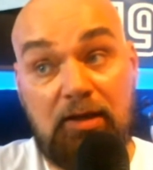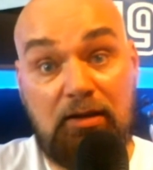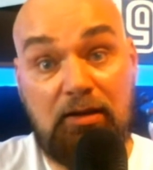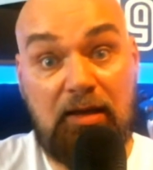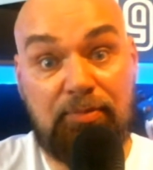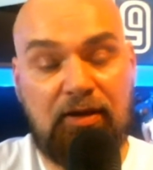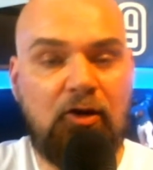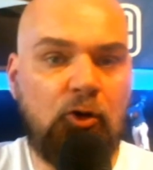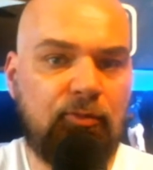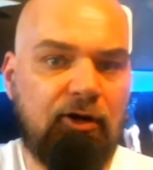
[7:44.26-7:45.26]
epic
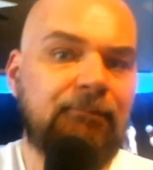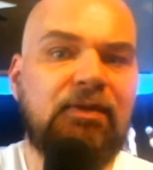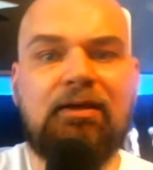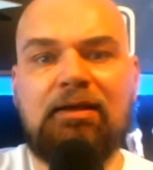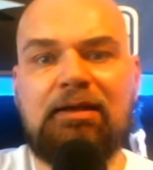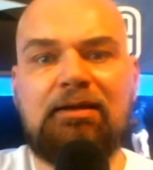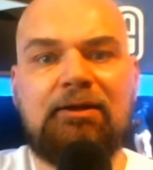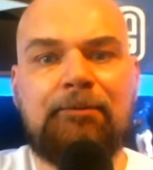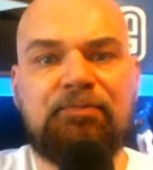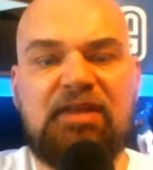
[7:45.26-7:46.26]
home run.
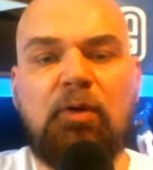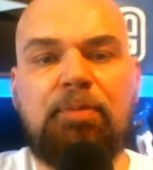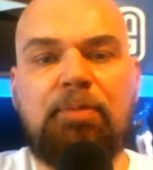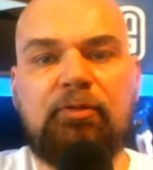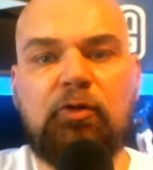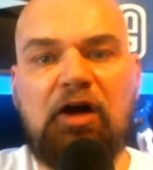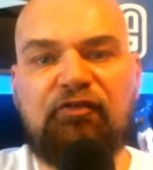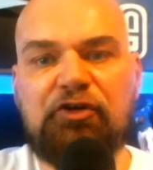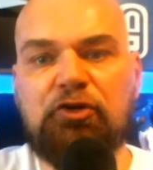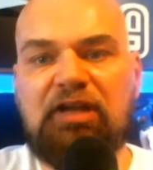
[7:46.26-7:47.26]
Now, what popular
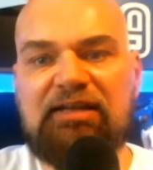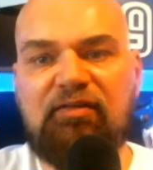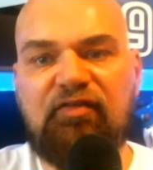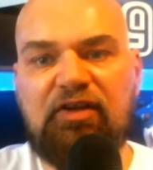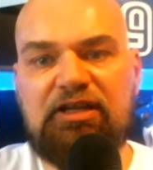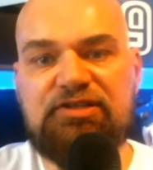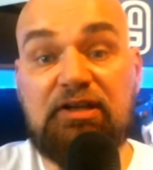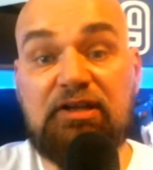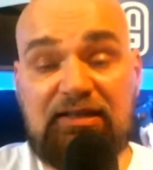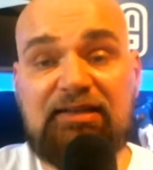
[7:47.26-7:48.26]
outfielder led
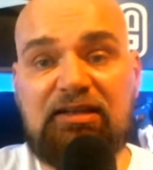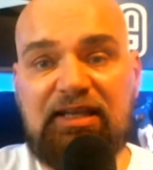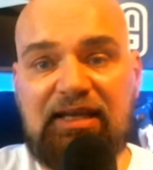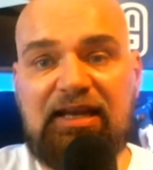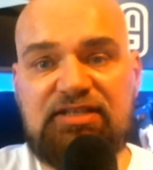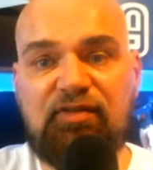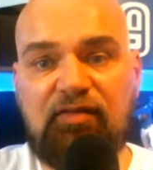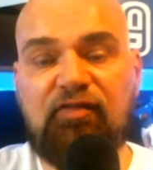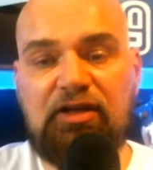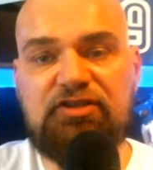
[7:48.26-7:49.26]
the league in hits for the
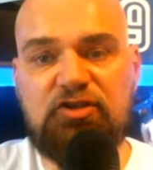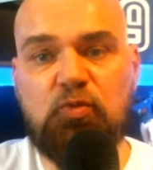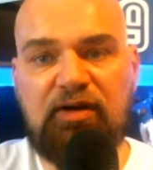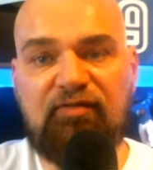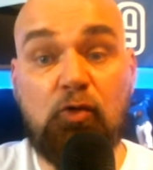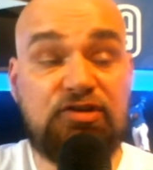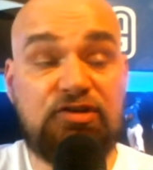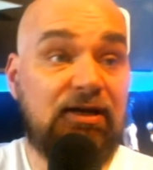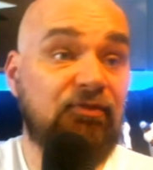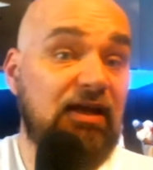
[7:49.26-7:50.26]
Phillies in
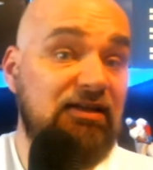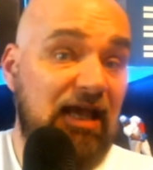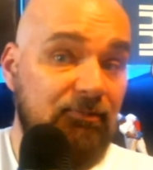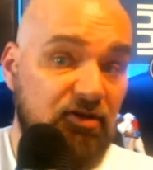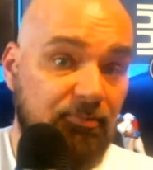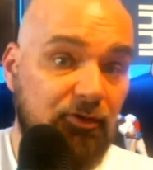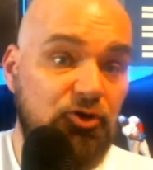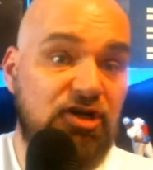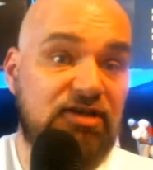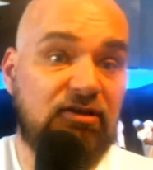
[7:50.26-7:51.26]
2014, then came to the Blue
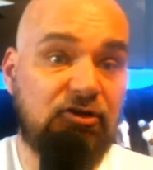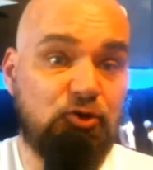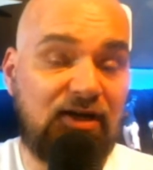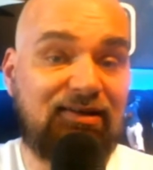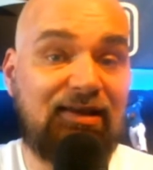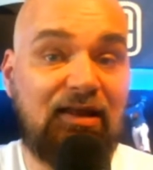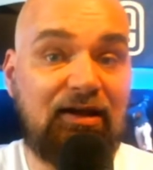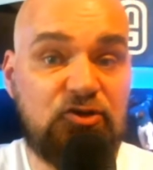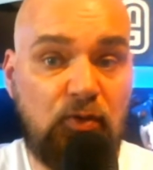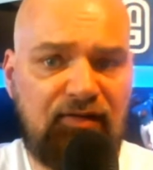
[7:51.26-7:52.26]
Jays at the trade deadline in
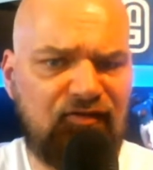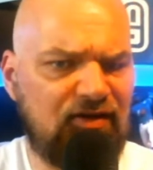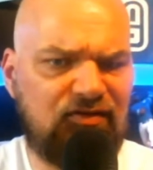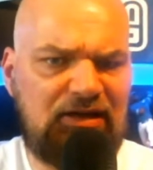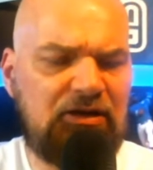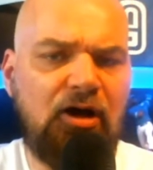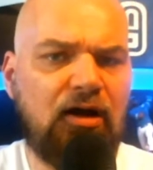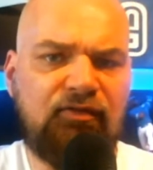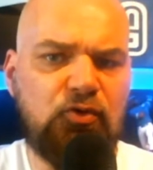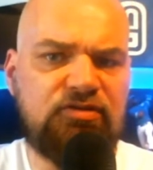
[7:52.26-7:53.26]
2015, got
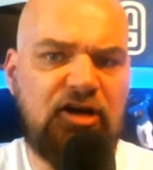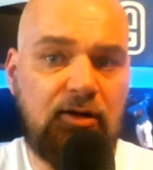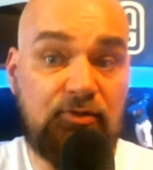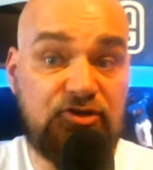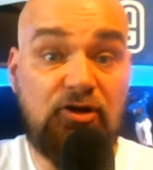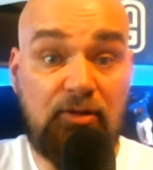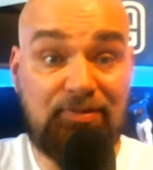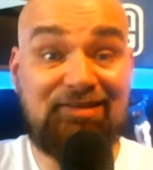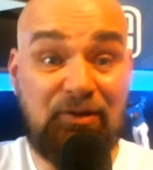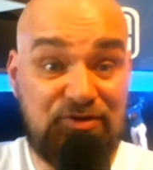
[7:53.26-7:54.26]
off to a terrible start, but
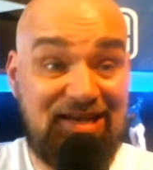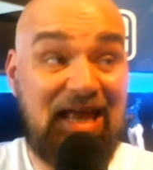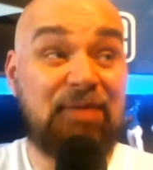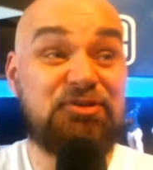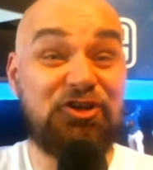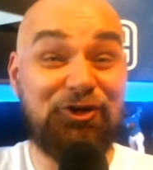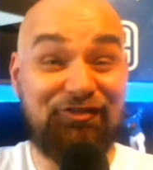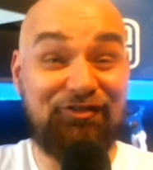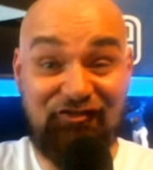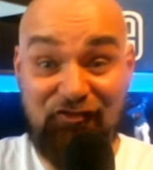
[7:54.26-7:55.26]
then was absolute
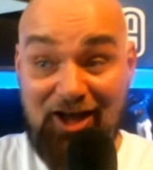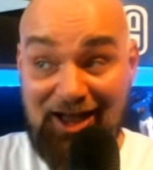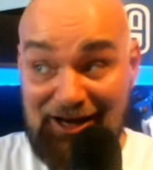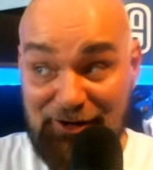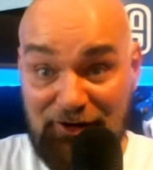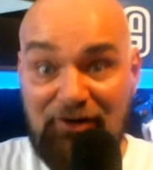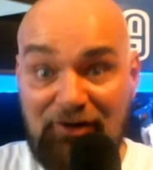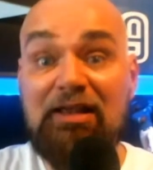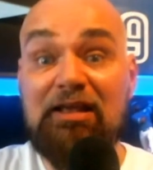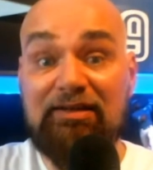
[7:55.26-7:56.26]
fire
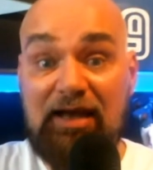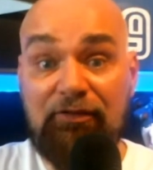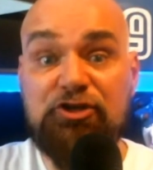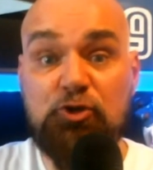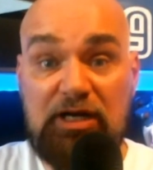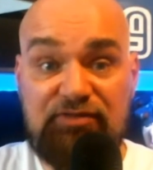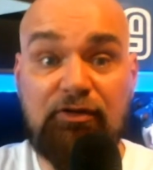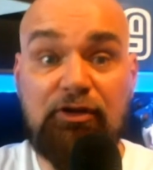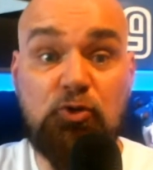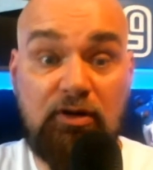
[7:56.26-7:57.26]
down the stretch for
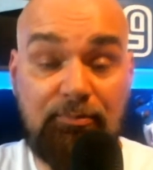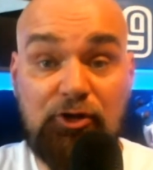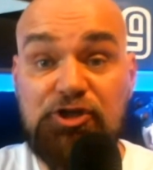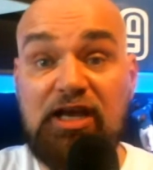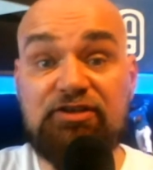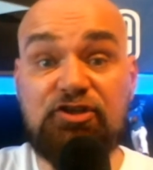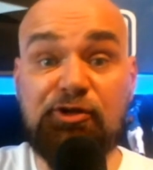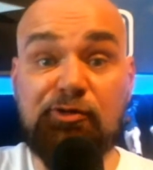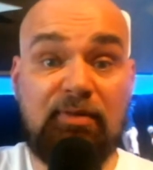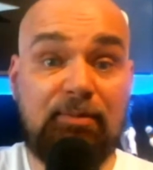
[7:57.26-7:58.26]
the Toronto Blue Jays? Do you
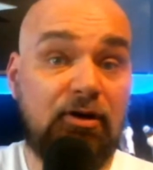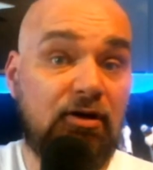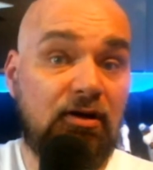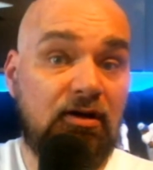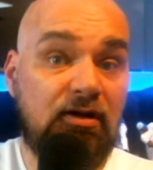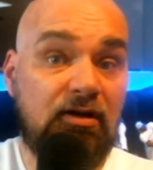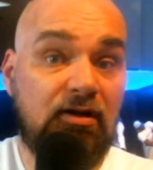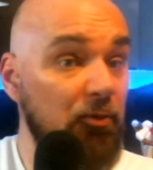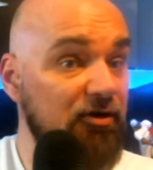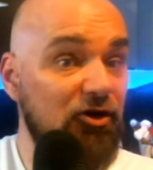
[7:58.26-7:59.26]
remember? I
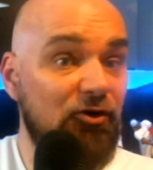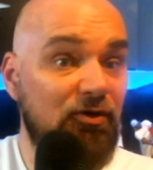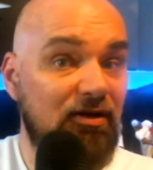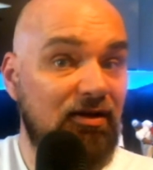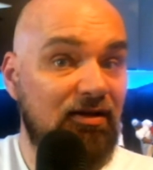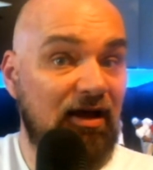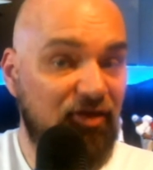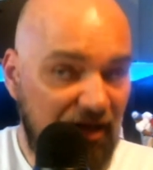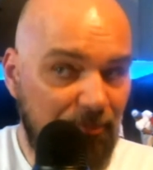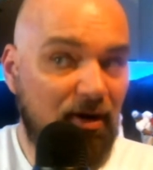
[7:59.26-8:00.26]
hope you do. I
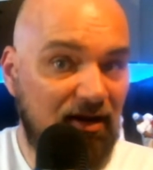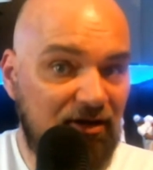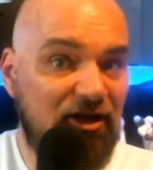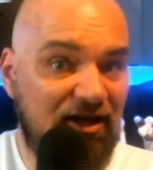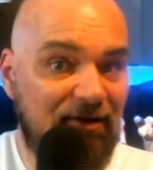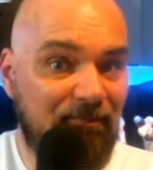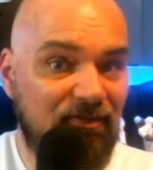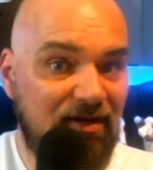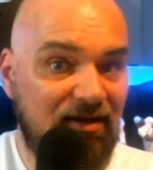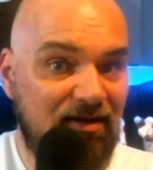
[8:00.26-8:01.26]
think you probably did.
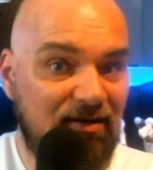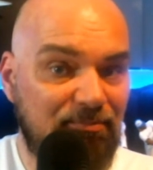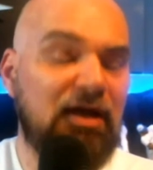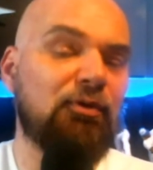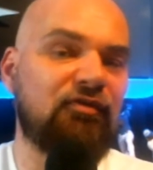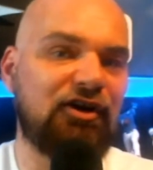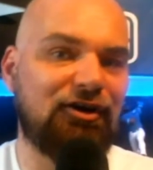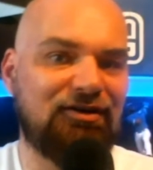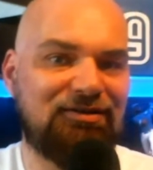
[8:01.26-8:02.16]
Ben Revere.